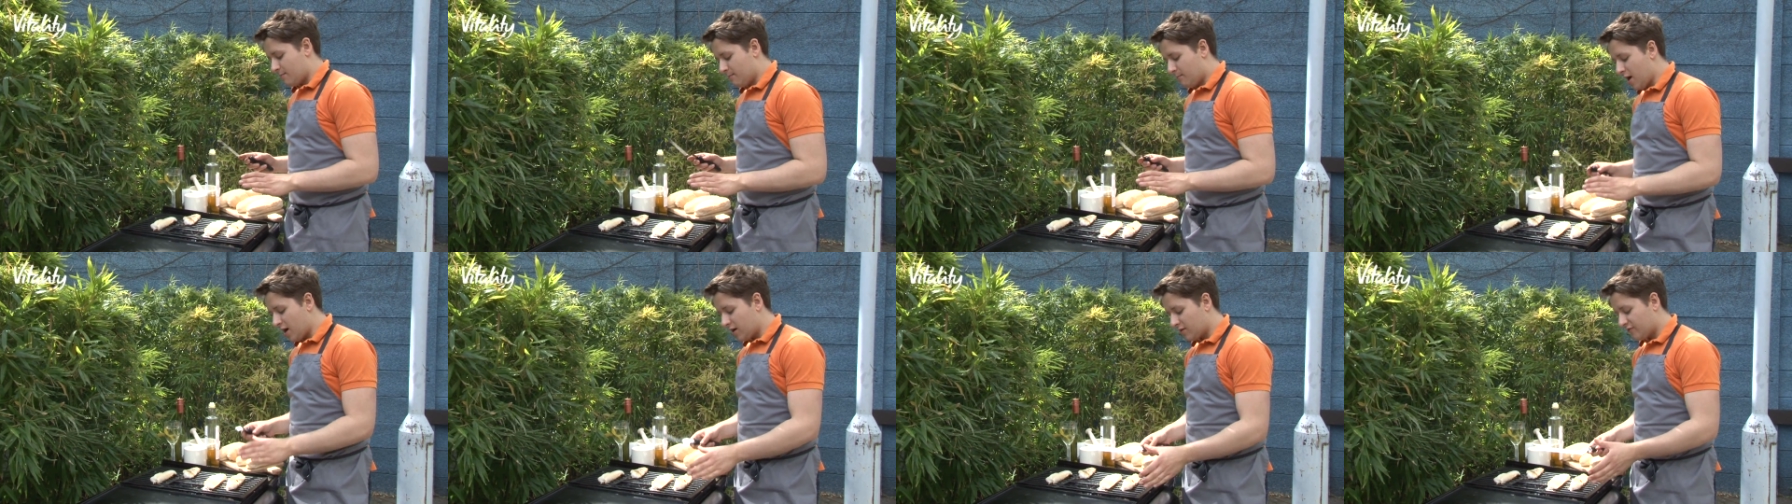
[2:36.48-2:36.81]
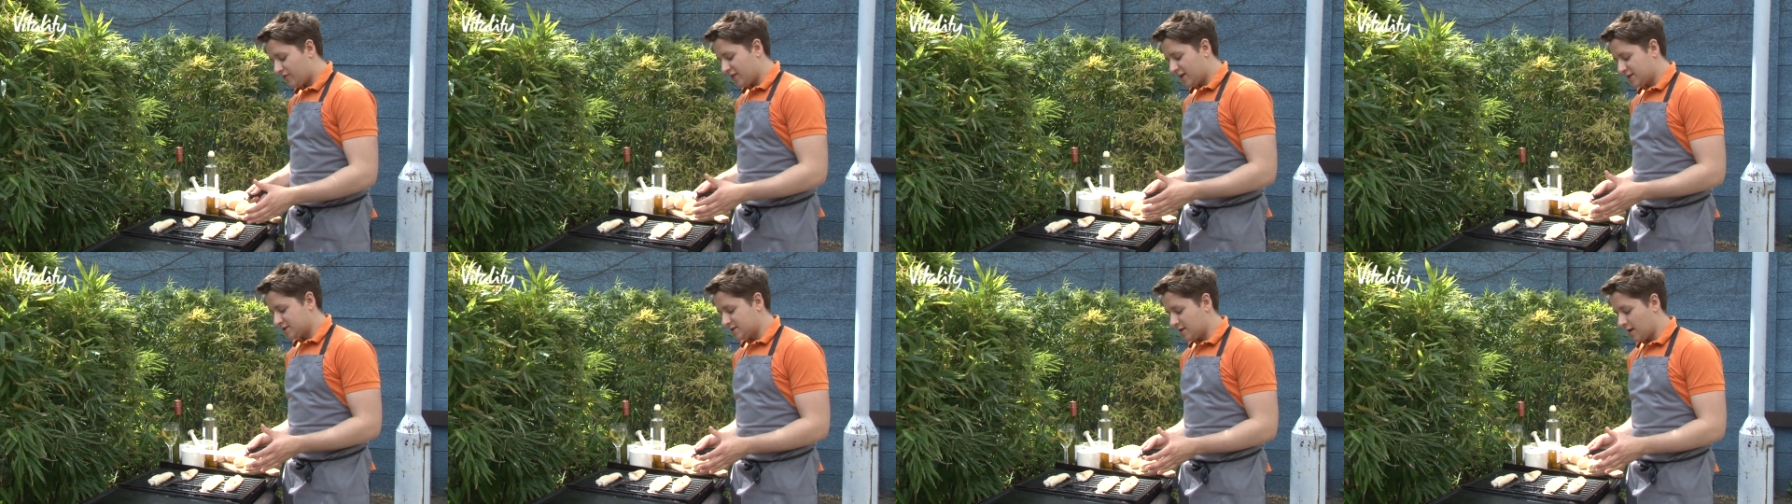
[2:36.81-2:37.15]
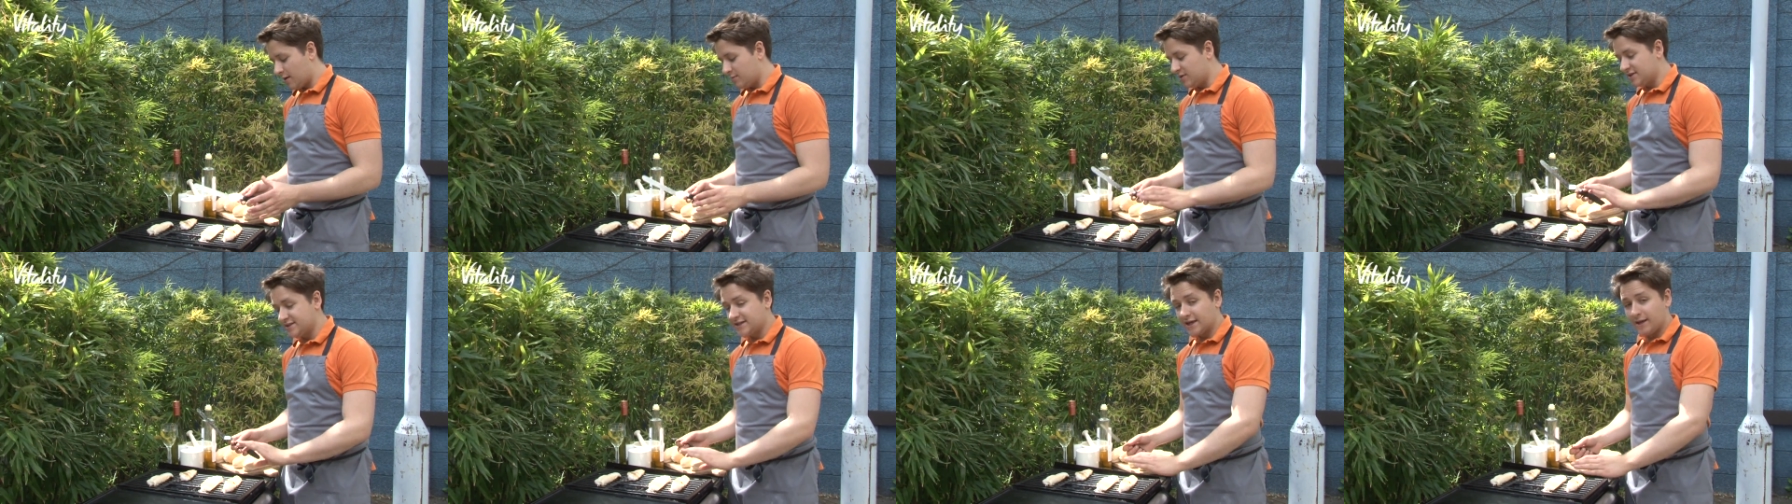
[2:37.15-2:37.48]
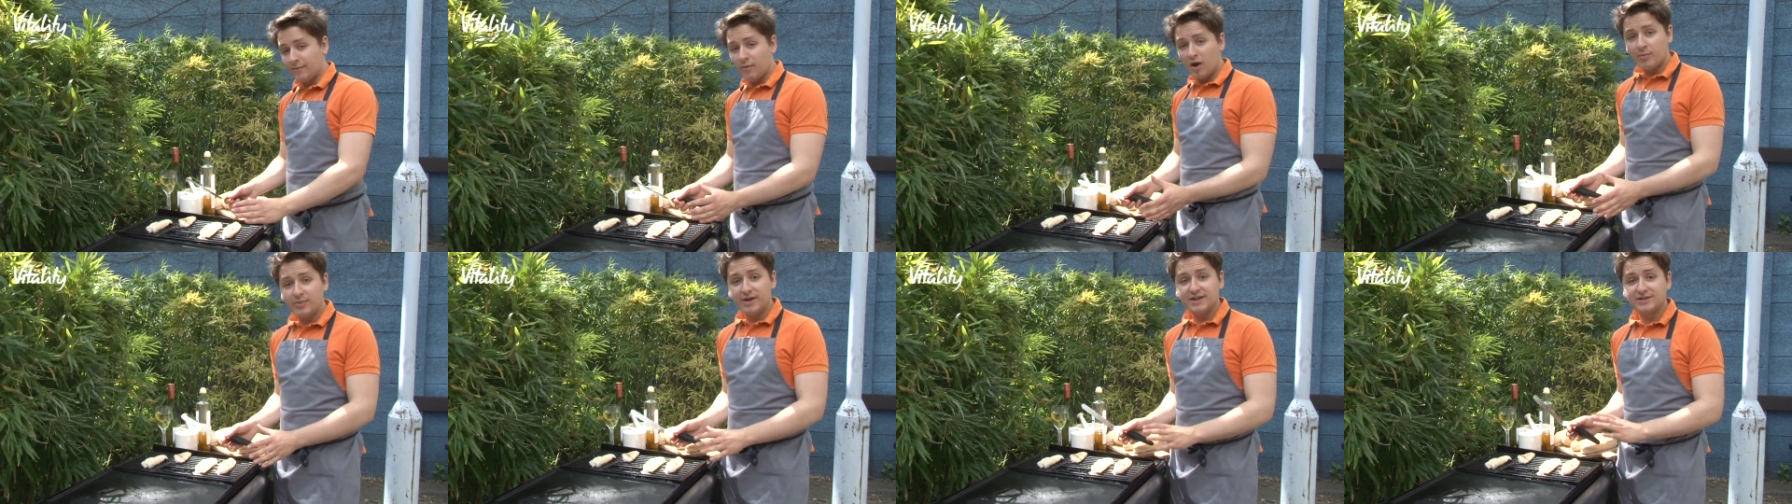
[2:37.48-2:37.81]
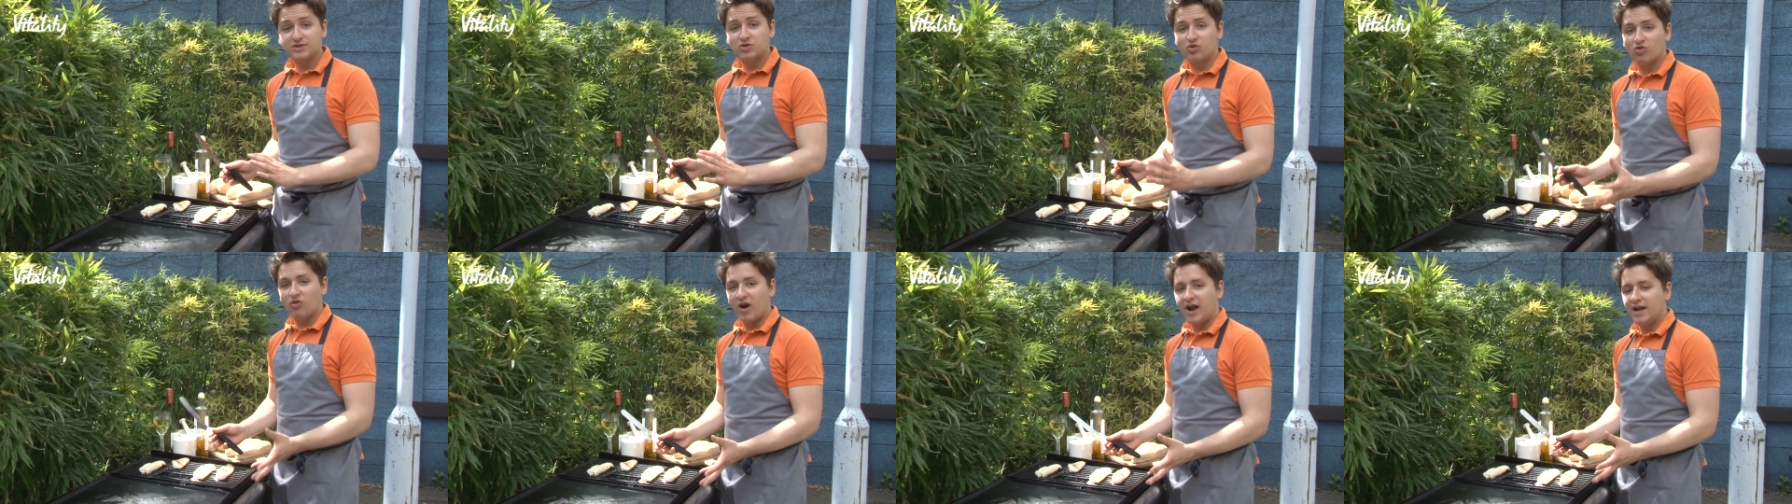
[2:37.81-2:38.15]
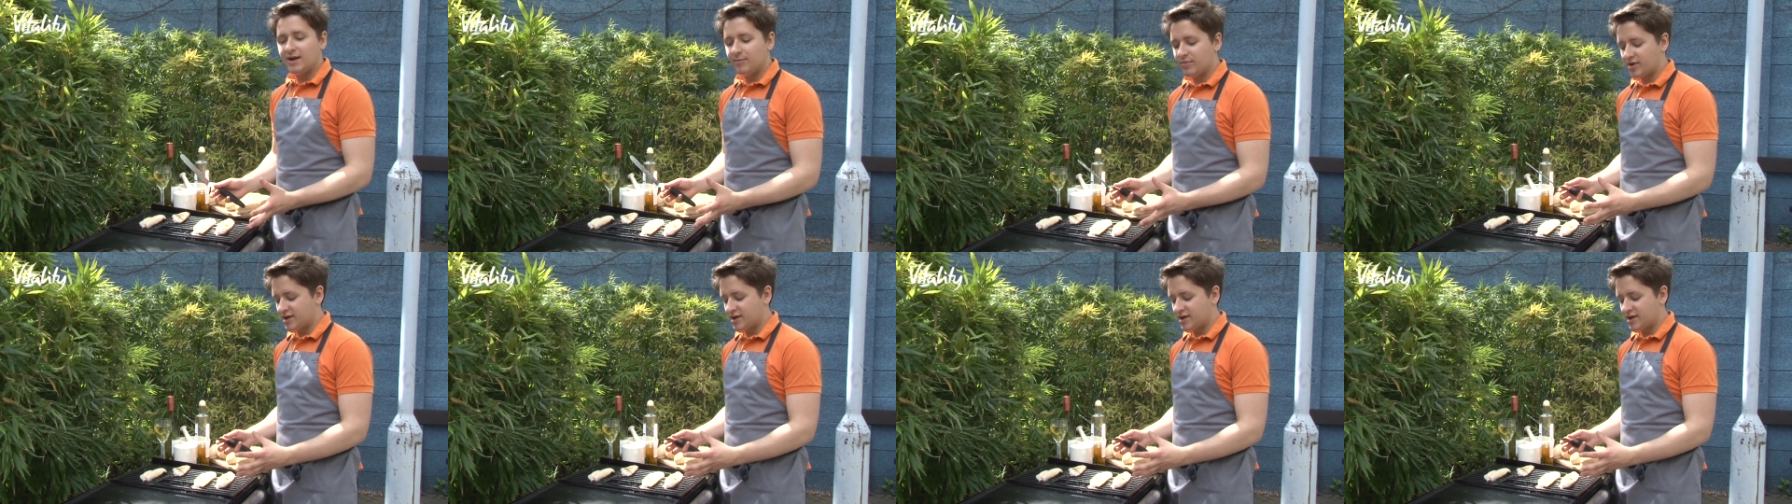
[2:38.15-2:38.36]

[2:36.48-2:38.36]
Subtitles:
Monkfish that I'm using at the moment is great